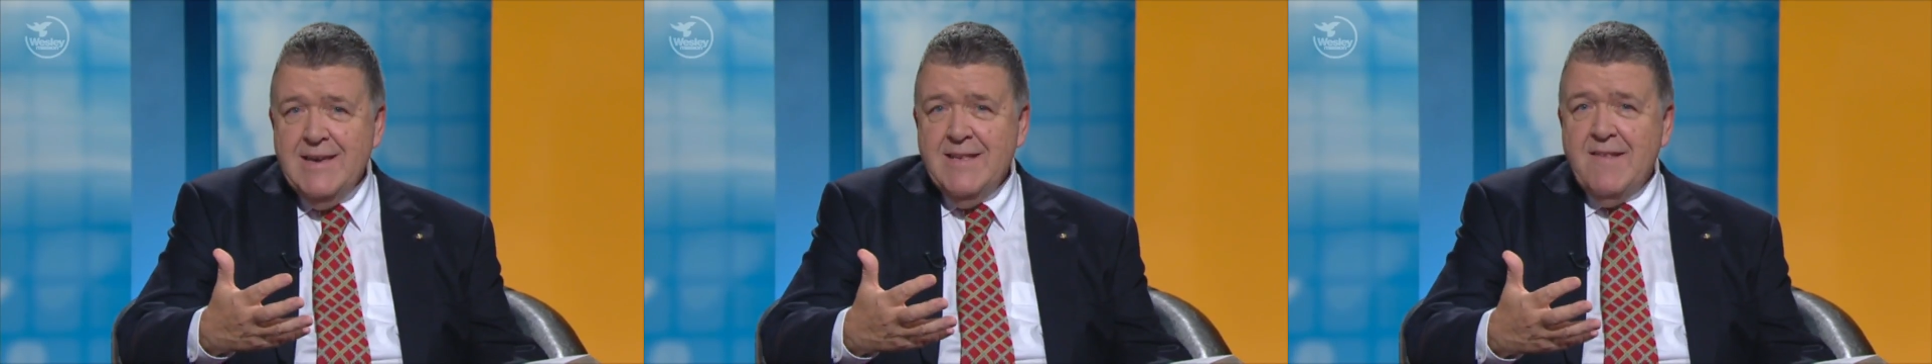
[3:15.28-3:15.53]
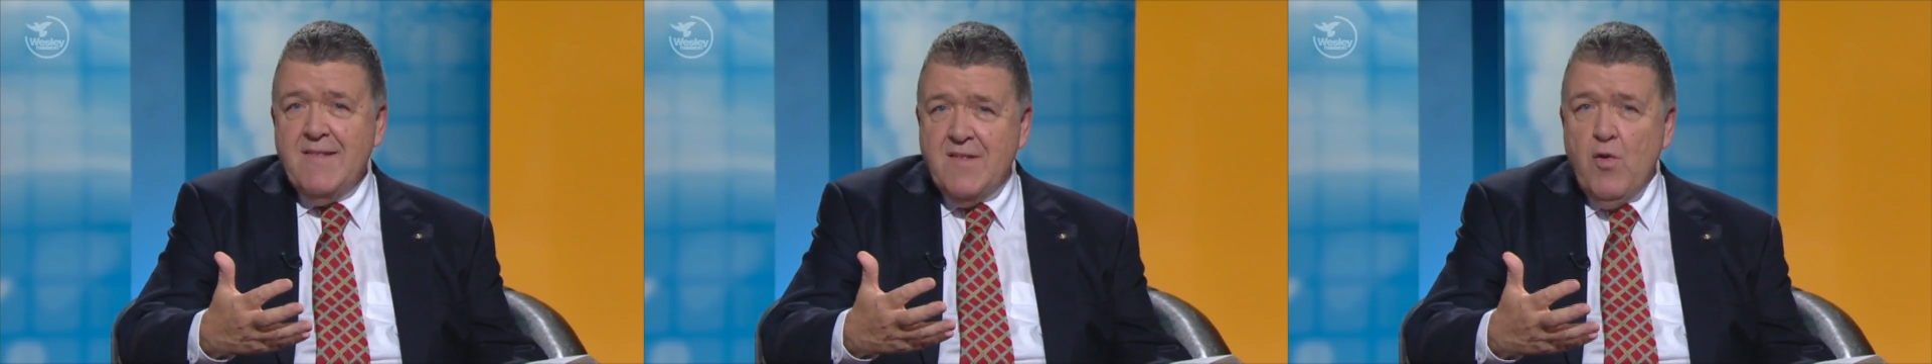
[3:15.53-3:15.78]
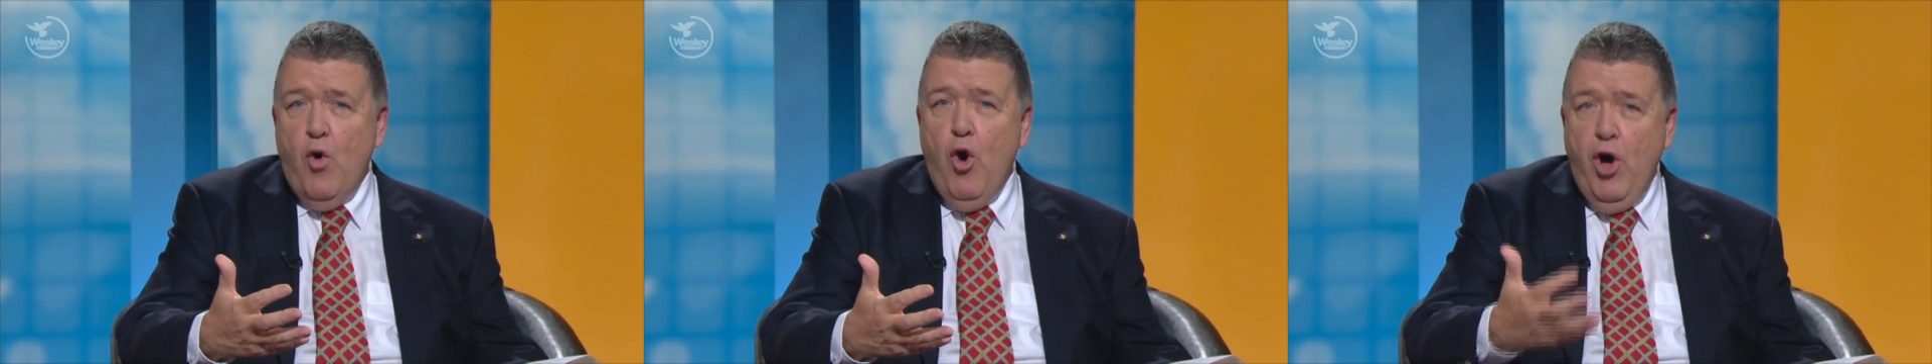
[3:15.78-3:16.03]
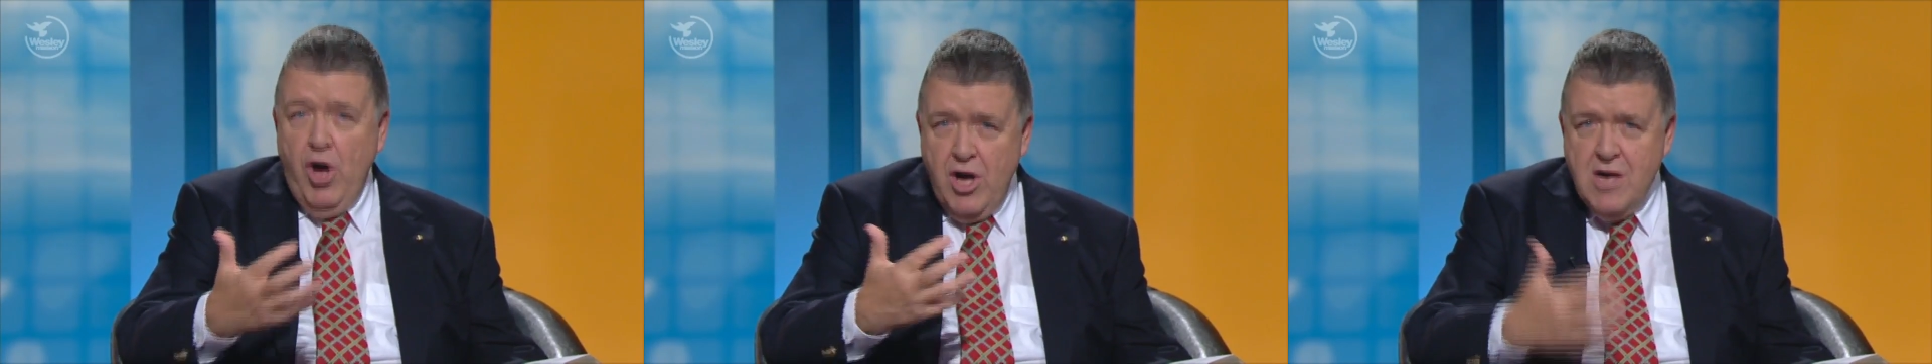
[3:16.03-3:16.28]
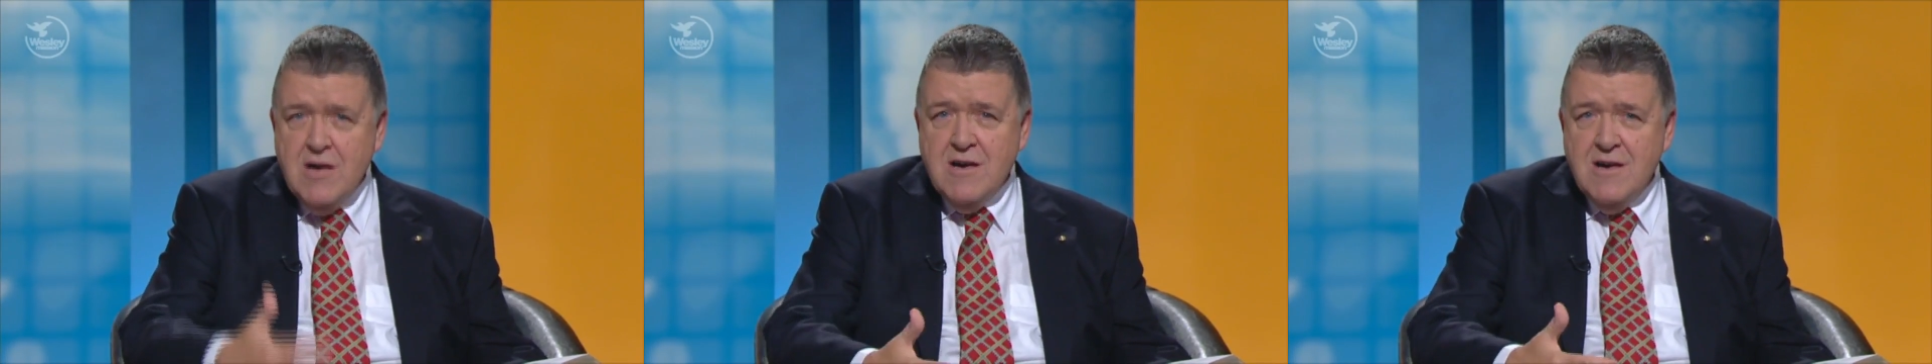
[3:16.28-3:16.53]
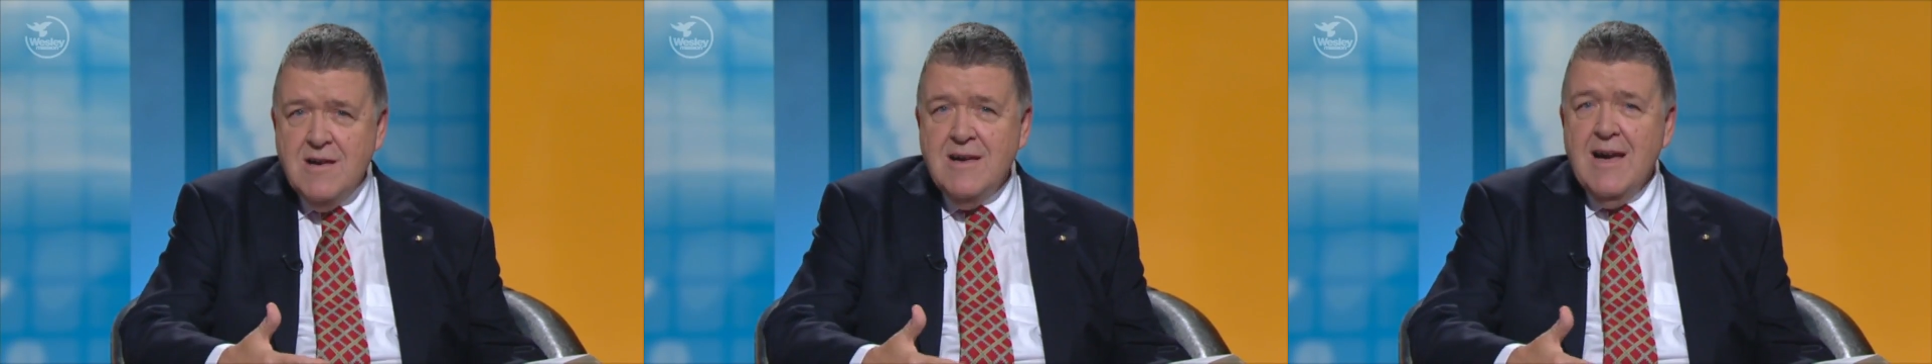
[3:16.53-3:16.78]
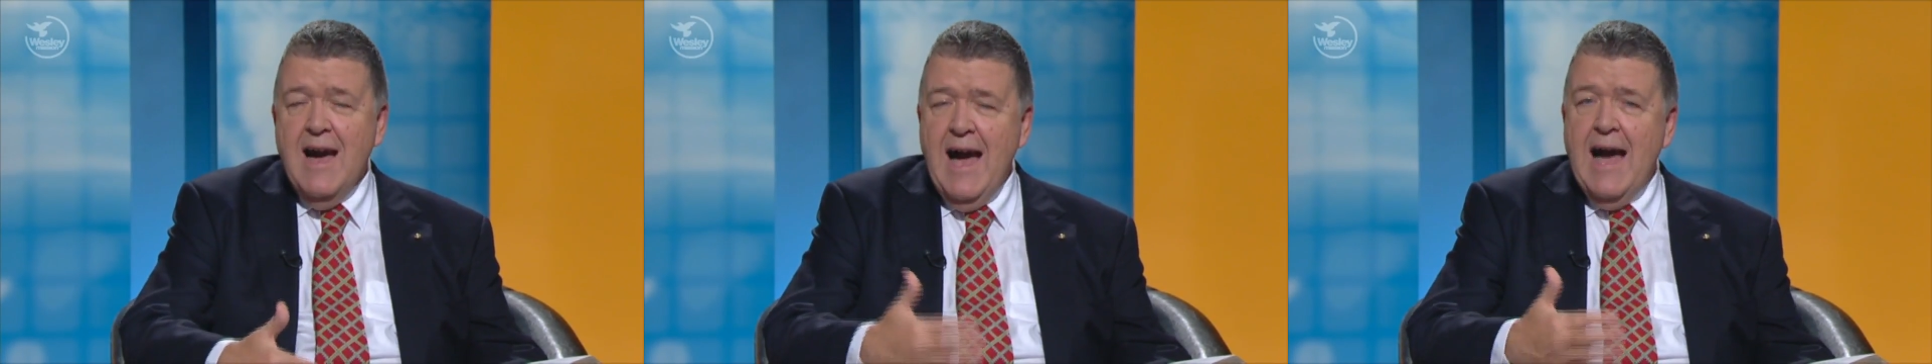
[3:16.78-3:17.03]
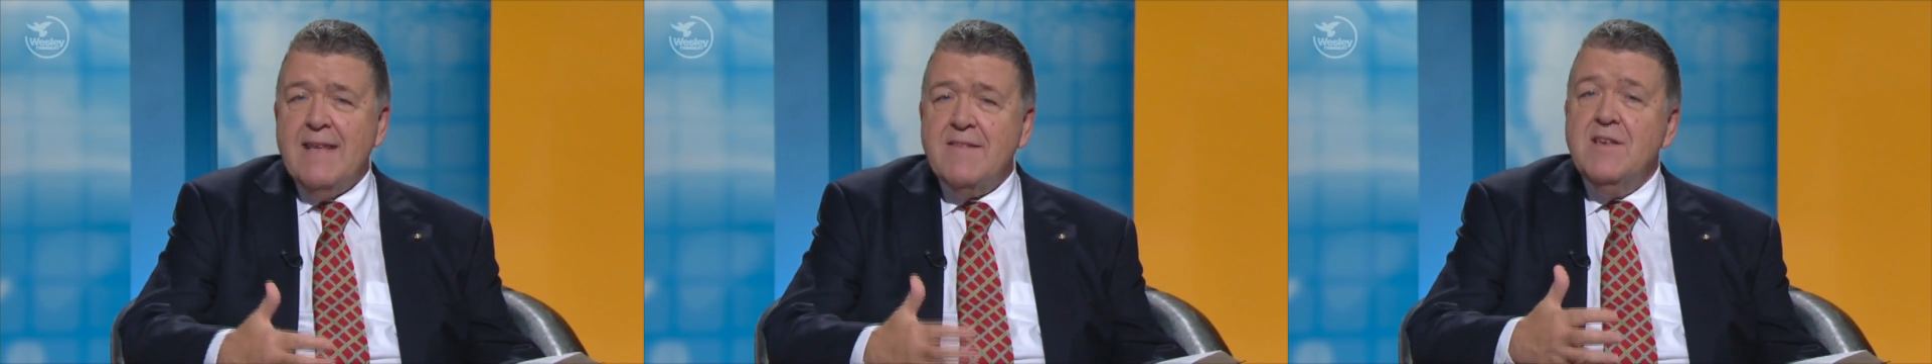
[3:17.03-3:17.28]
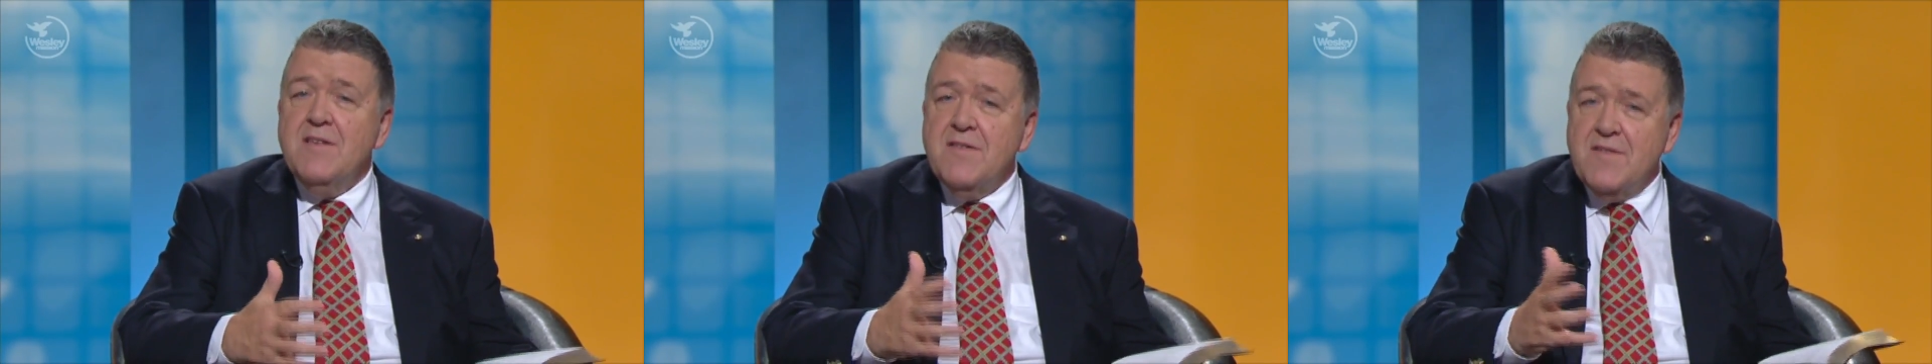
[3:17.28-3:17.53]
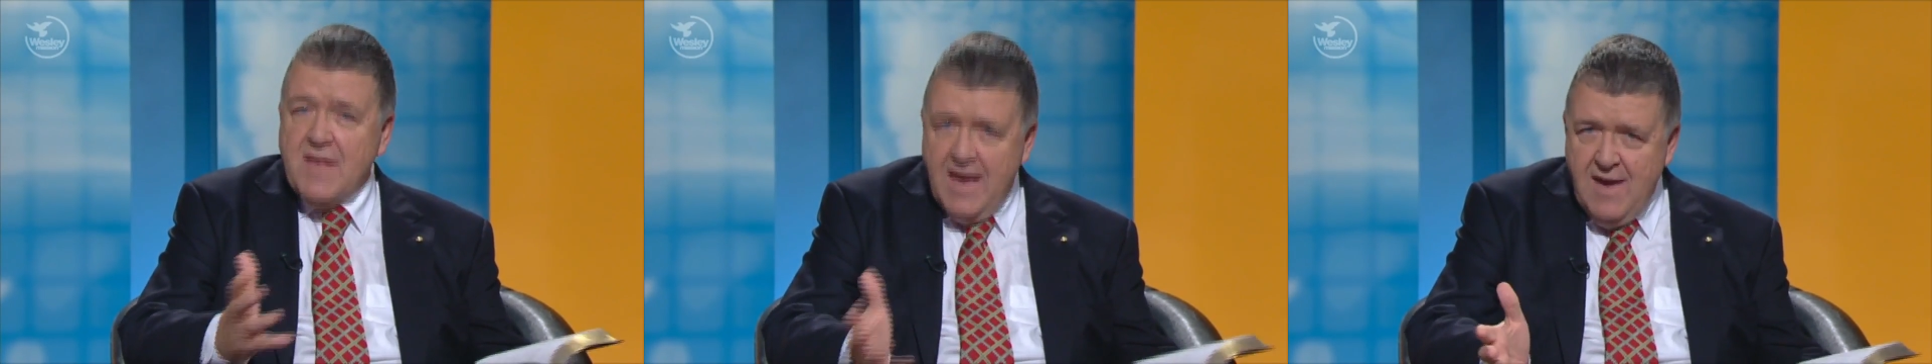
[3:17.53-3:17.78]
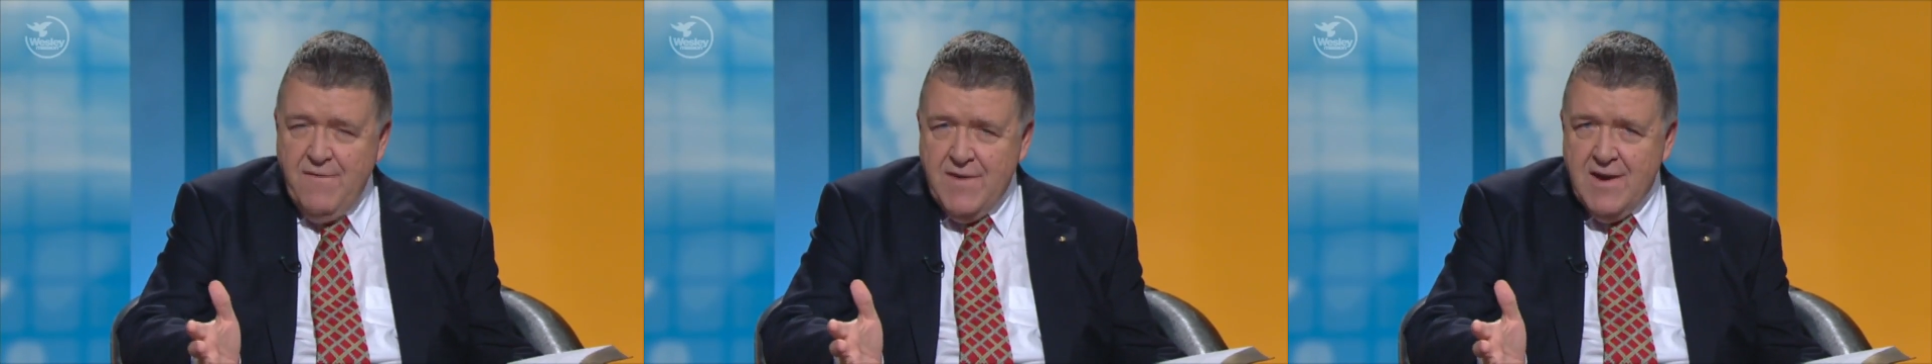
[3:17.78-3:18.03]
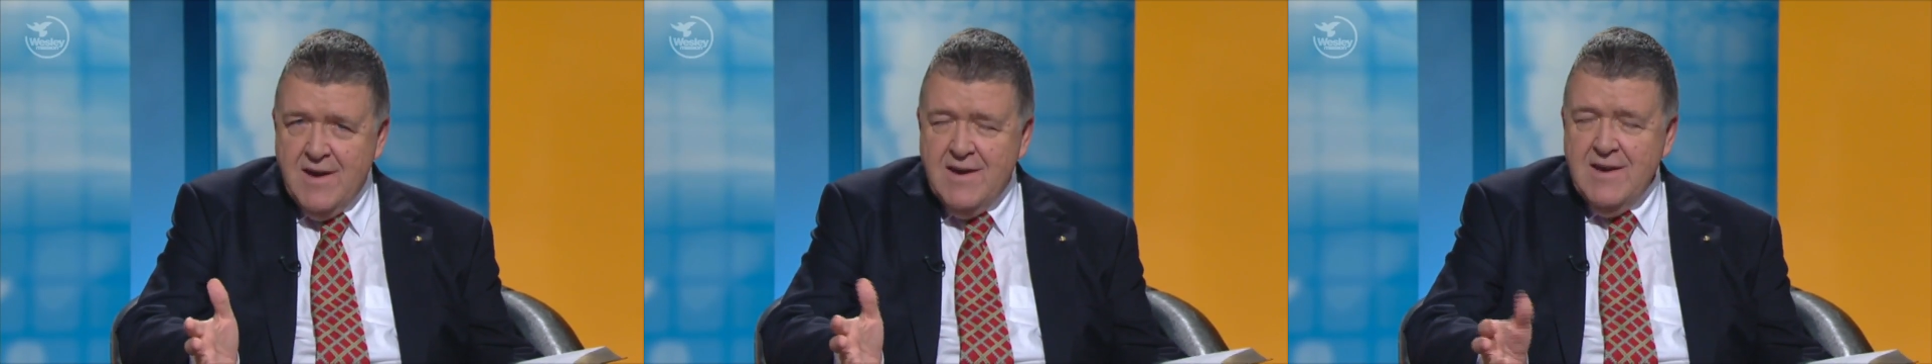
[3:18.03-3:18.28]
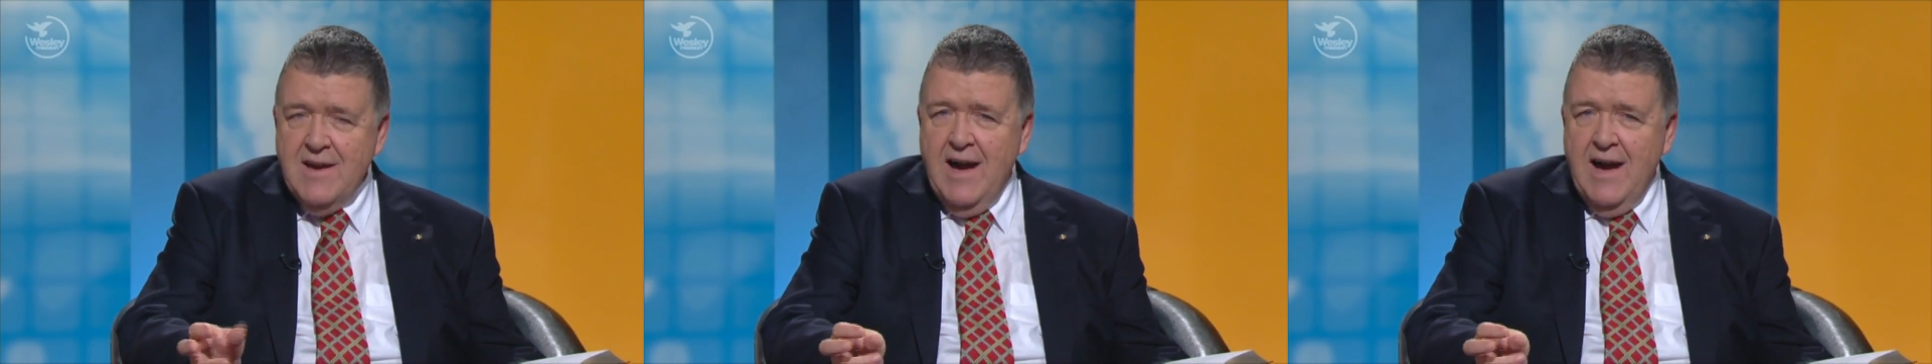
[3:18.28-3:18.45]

saw her as Saviour,